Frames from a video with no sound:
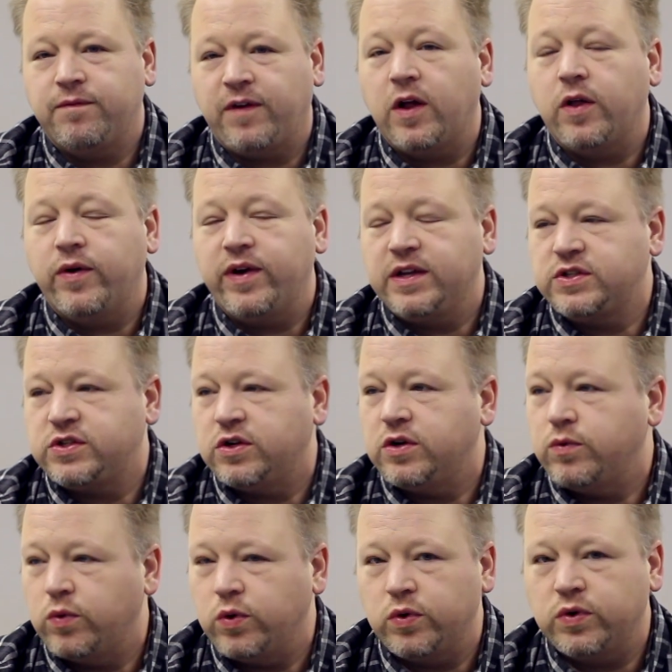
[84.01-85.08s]
following
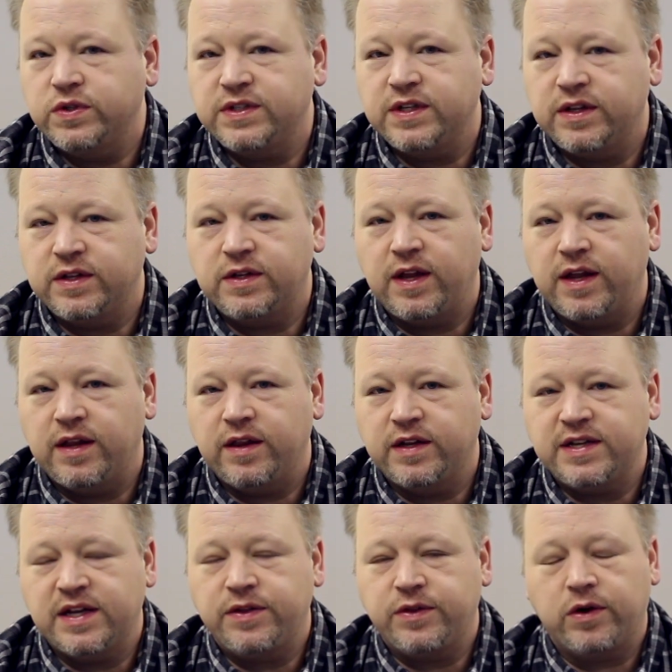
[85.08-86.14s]
certain rules in the
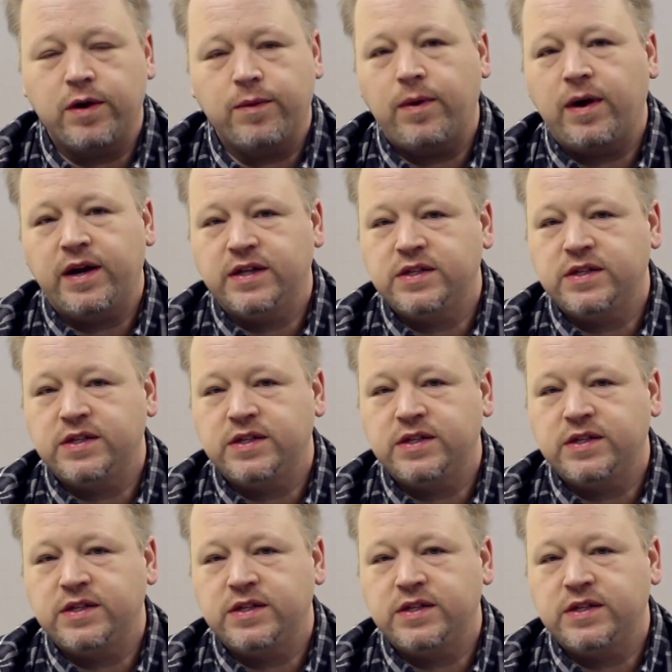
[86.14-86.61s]
1031.